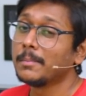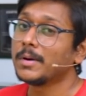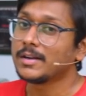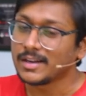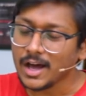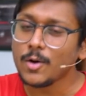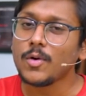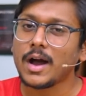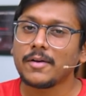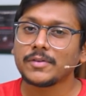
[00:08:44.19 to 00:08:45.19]
But
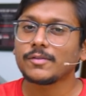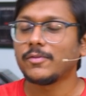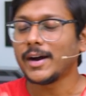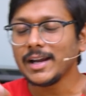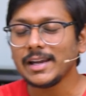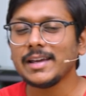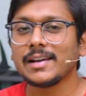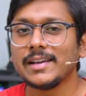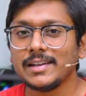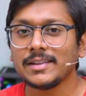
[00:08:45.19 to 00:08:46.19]
now, after finally
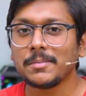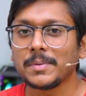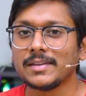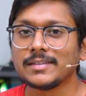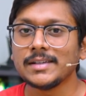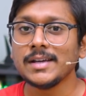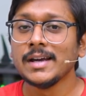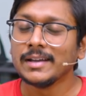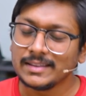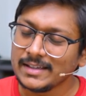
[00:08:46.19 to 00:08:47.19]
cleaning the P C,
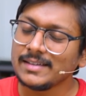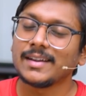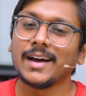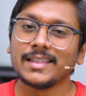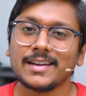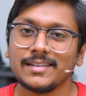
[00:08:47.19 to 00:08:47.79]
these are the